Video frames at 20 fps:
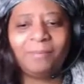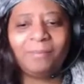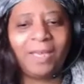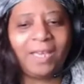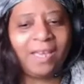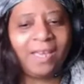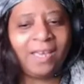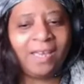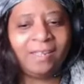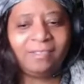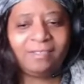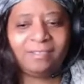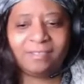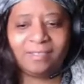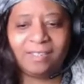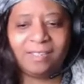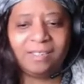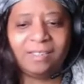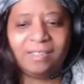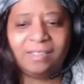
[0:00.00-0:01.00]

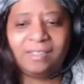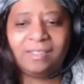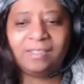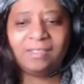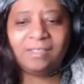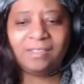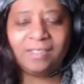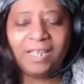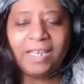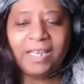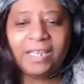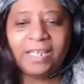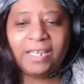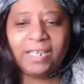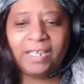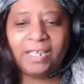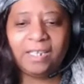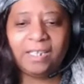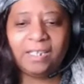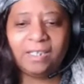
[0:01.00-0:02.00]
medicine
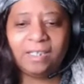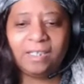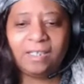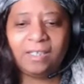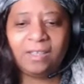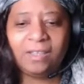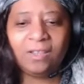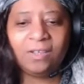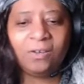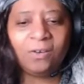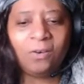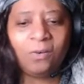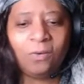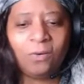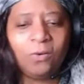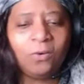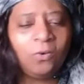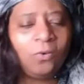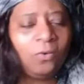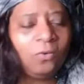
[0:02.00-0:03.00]
in the
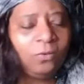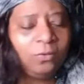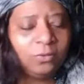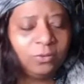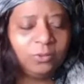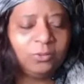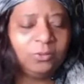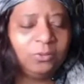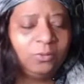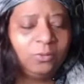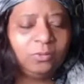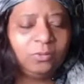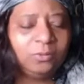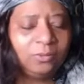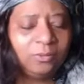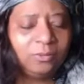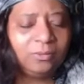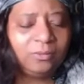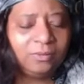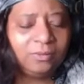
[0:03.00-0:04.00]

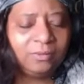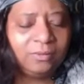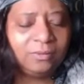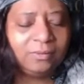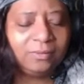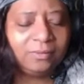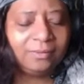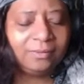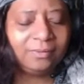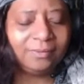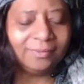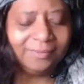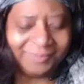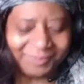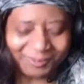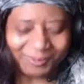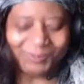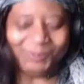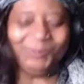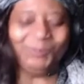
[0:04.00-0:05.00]

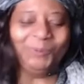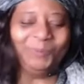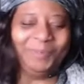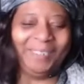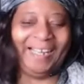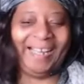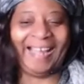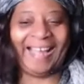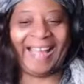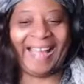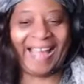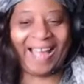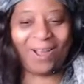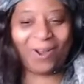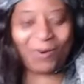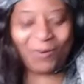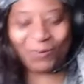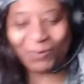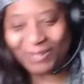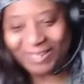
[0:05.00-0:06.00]
room.
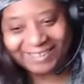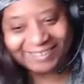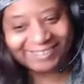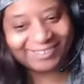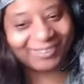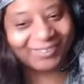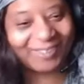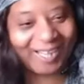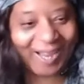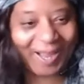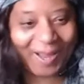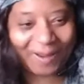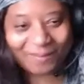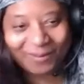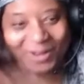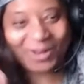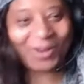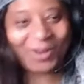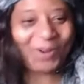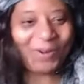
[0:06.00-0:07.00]
Ow! So come
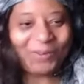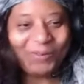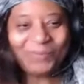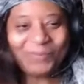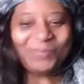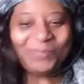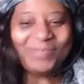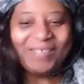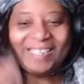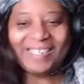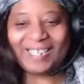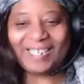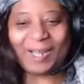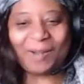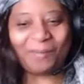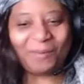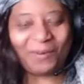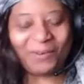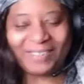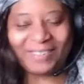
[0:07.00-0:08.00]
on
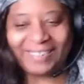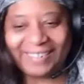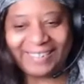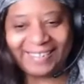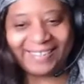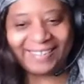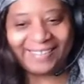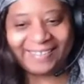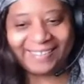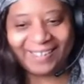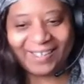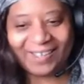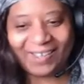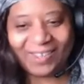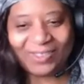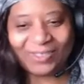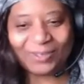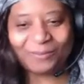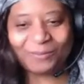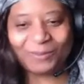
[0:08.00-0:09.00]
in
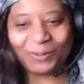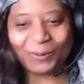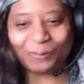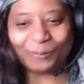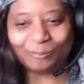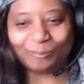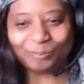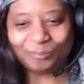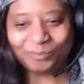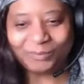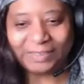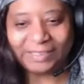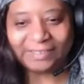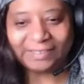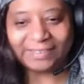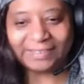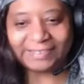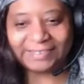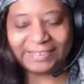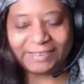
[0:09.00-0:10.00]
the room.
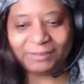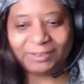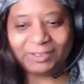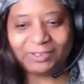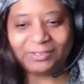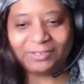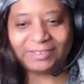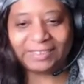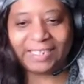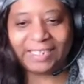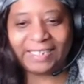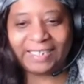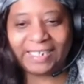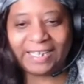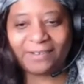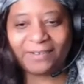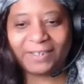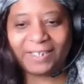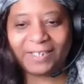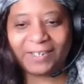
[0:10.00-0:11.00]
Let's see what you're saying
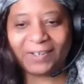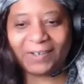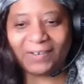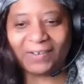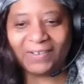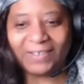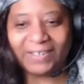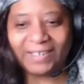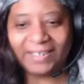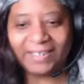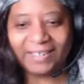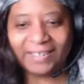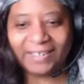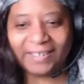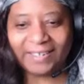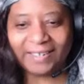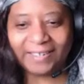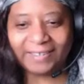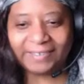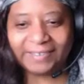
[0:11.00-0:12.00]
out here.
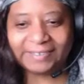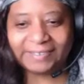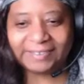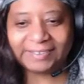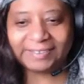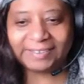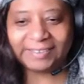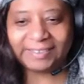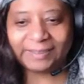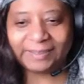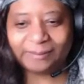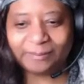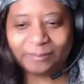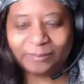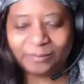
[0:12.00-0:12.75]
Let's see.